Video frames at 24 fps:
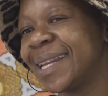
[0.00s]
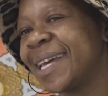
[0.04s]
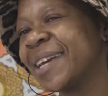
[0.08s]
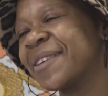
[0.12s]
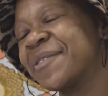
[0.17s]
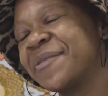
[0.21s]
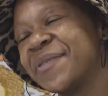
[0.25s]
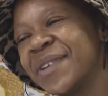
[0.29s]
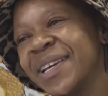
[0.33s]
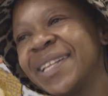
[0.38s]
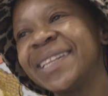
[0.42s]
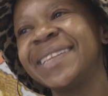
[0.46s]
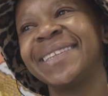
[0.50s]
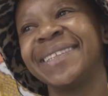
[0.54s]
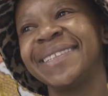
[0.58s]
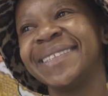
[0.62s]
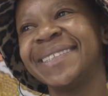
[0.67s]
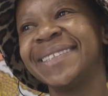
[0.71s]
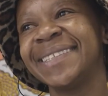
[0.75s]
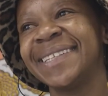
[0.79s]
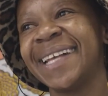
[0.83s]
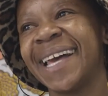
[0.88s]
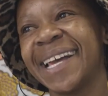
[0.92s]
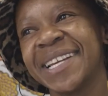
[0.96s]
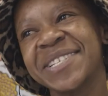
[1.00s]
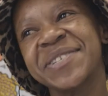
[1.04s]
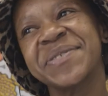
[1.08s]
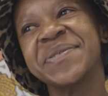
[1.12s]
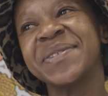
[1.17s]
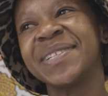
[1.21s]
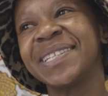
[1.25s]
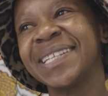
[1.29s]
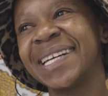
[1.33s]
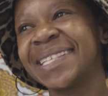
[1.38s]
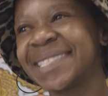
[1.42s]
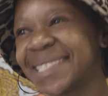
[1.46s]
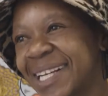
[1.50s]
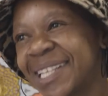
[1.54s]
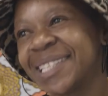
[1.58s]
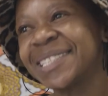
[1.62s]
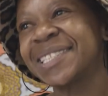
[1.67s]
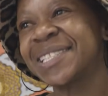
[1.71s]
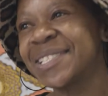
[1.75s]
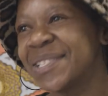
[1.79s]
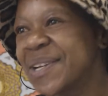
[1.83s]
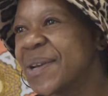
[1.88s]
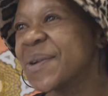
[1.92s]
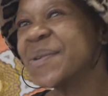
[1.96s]
like real actual
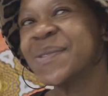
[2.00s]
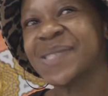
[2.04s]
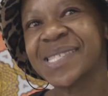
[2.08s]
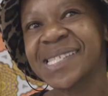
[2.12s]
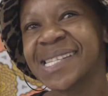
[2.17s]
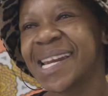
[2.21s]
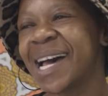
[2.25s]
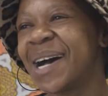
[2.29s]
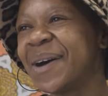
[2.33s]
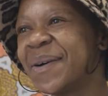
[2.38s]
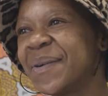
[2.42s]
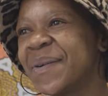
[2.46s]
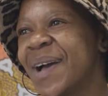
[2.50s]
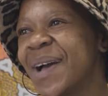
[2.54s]
adult notes now.